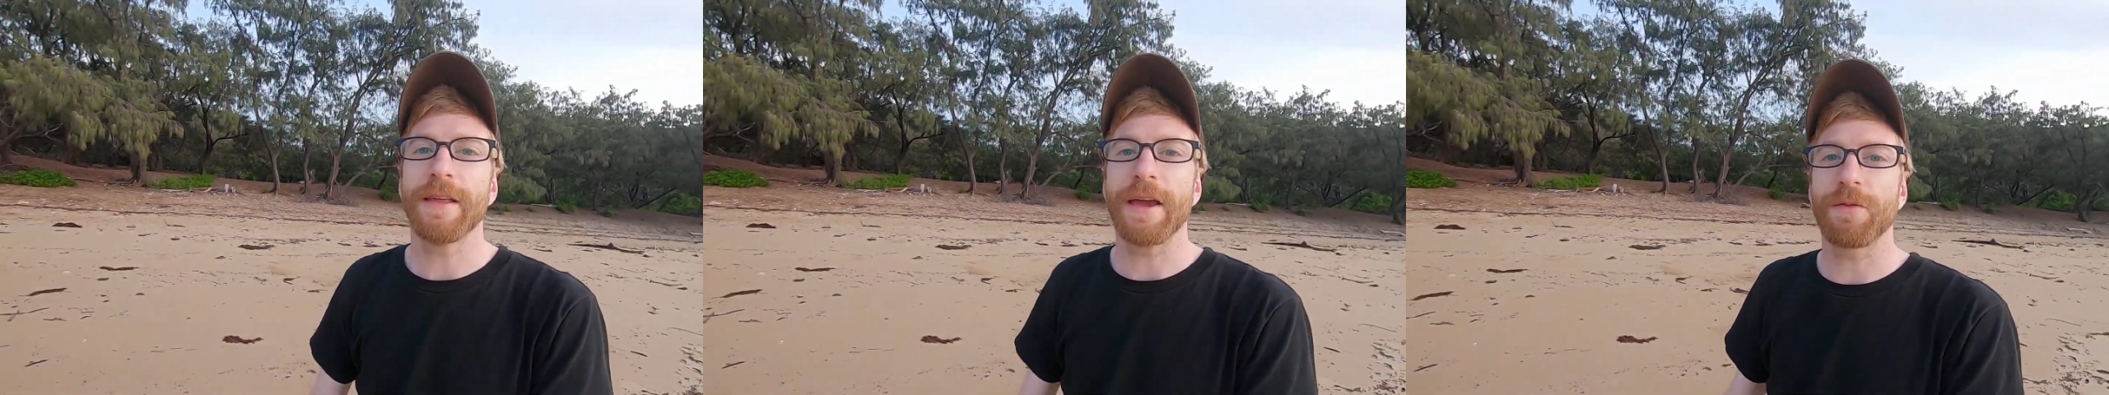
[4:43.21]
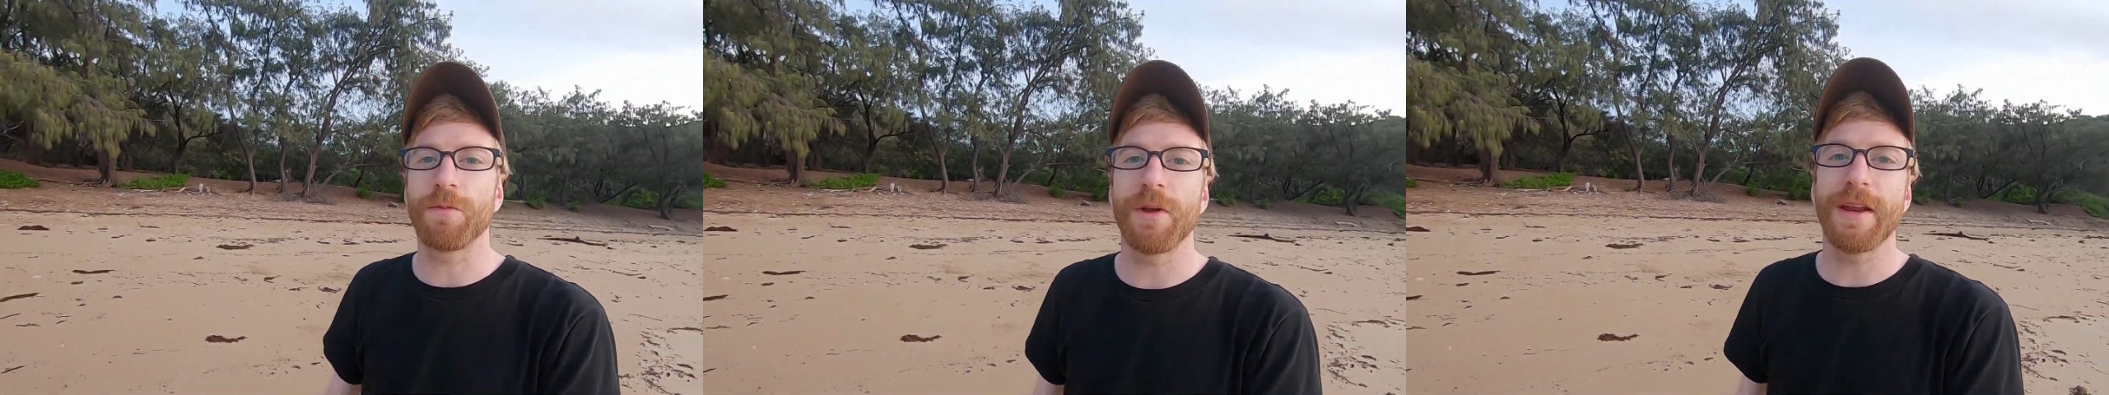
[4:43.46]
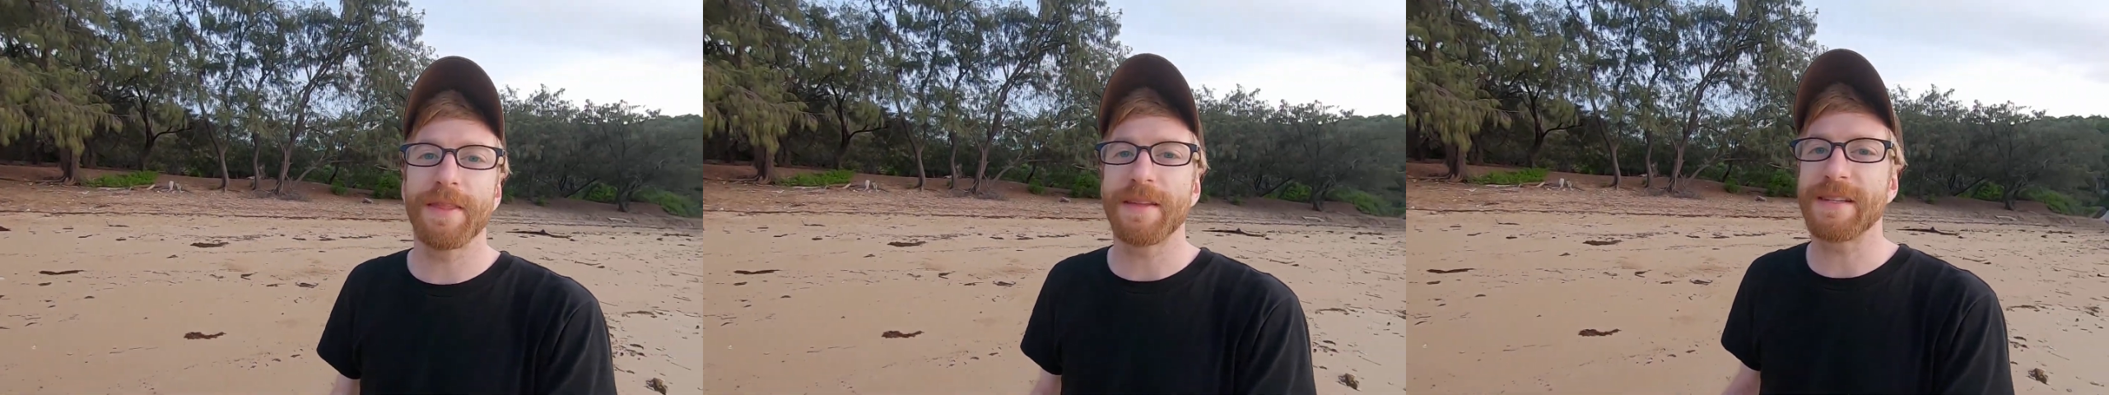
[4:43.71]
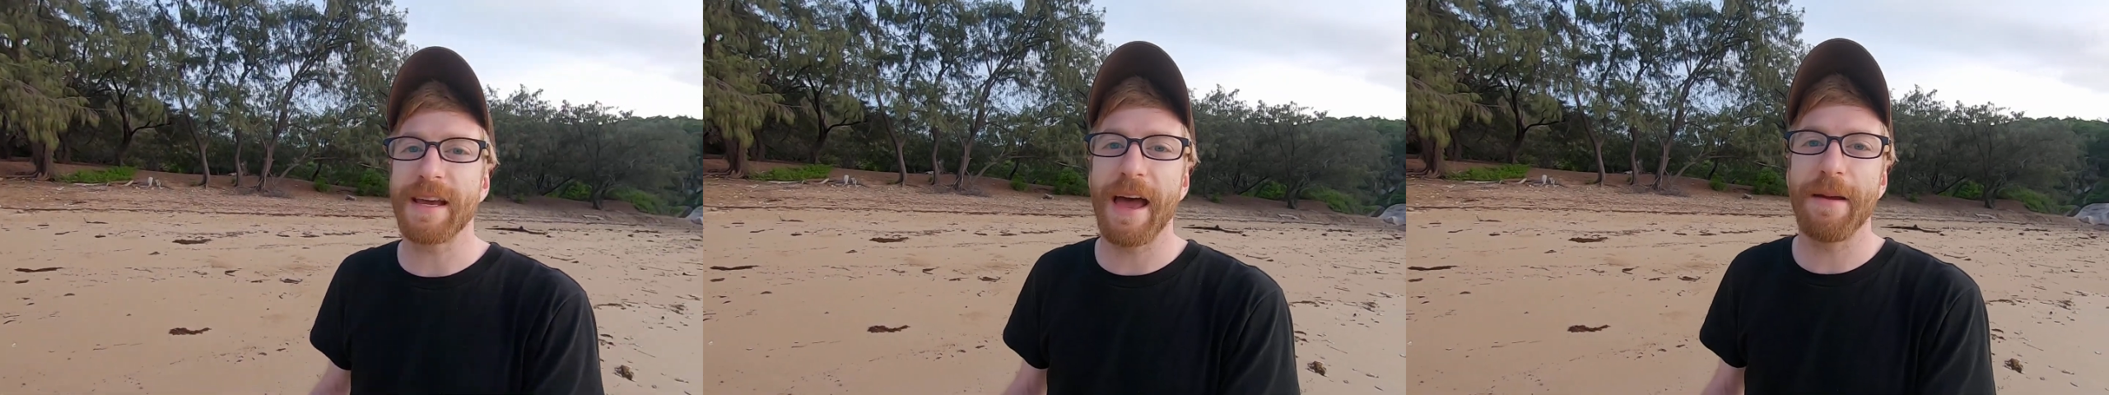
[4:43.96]
like reading
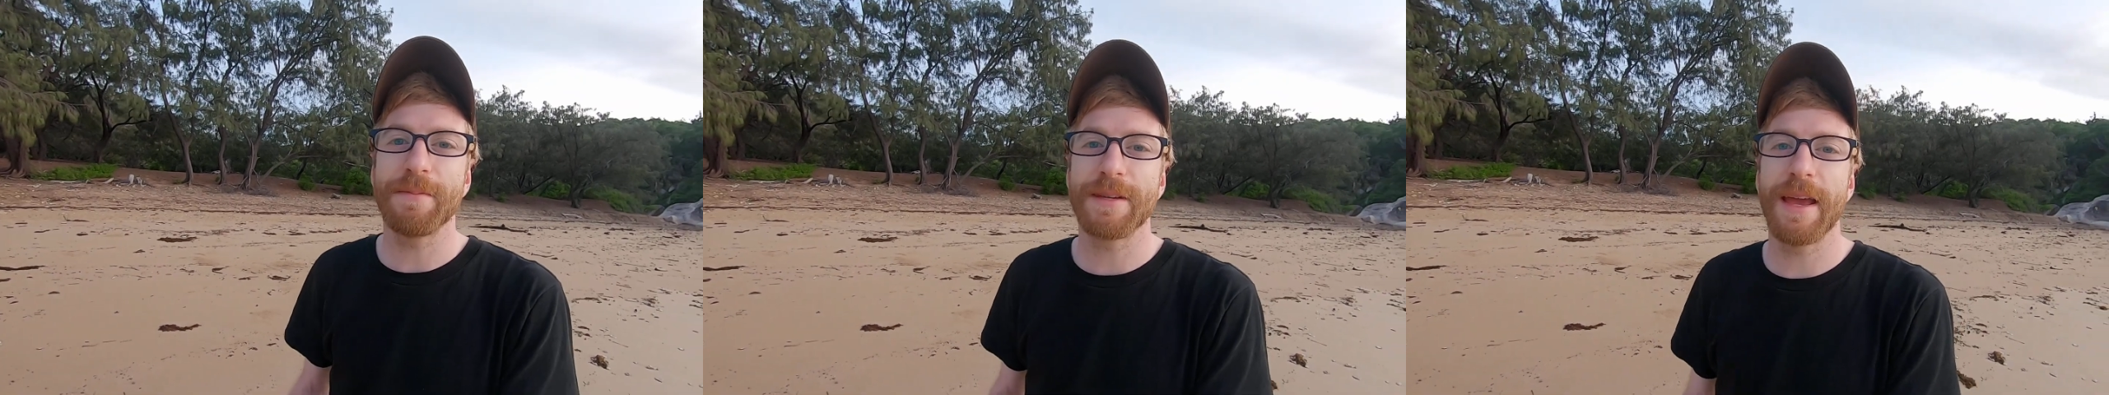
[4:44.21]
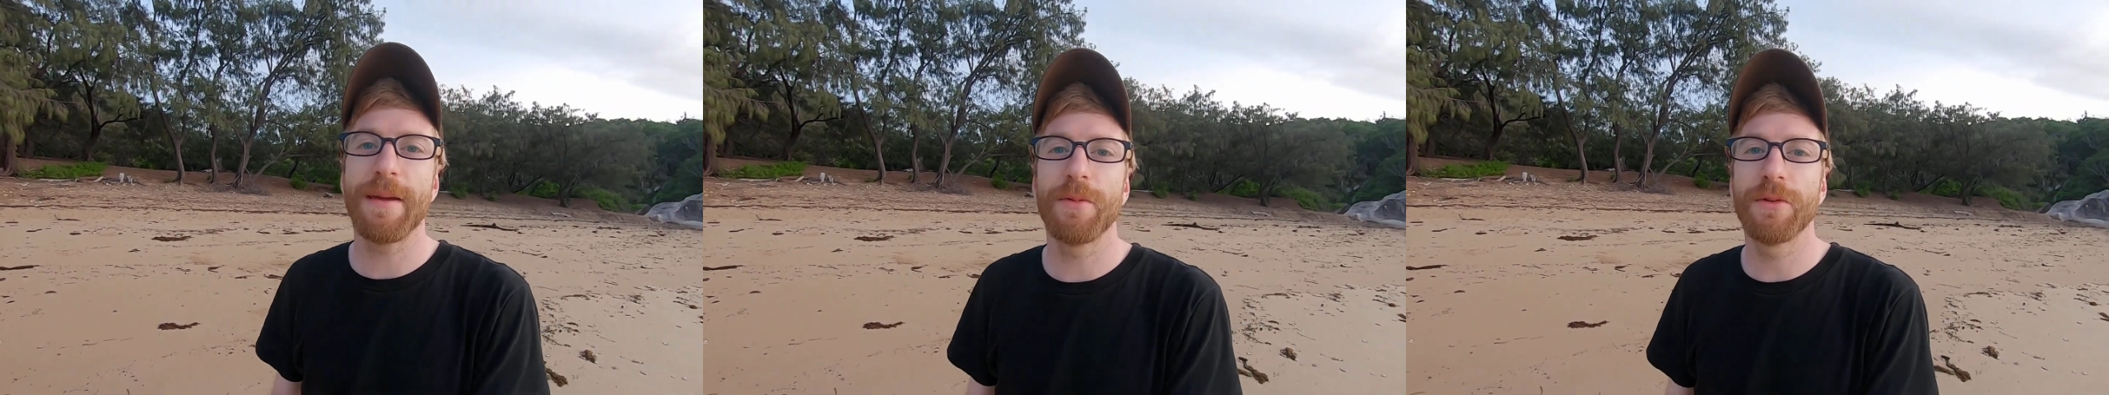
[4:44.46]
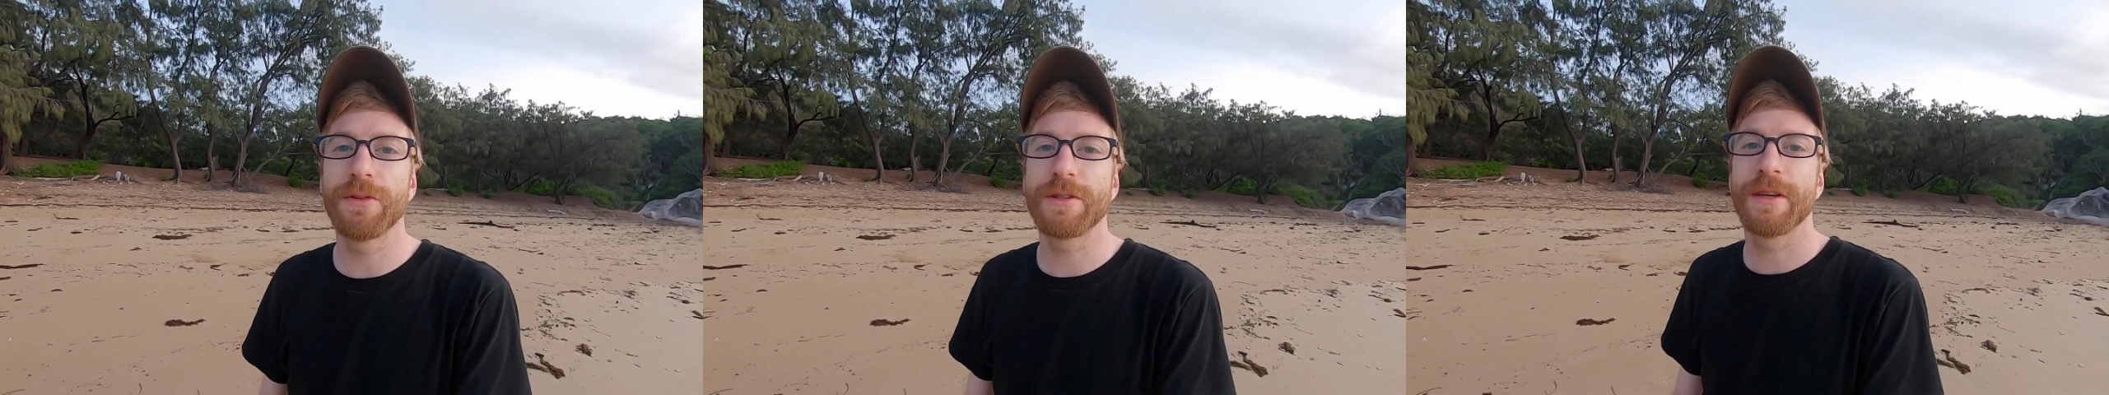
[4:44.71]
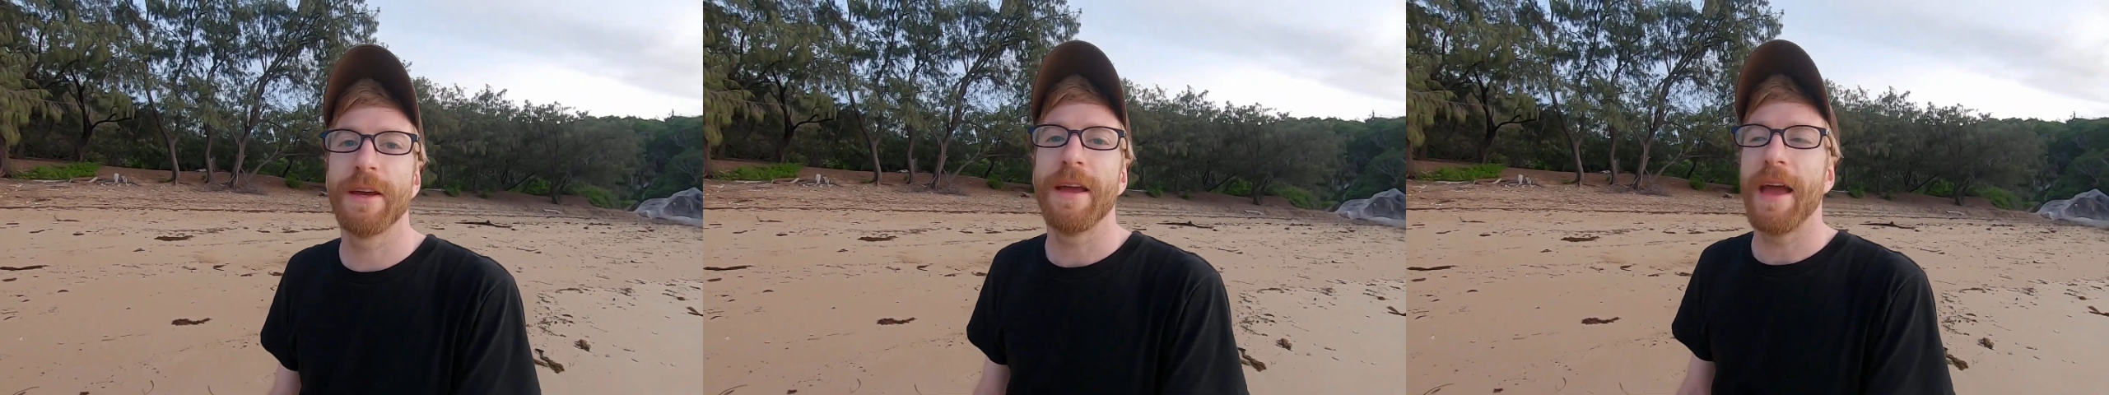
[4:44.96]
the timetables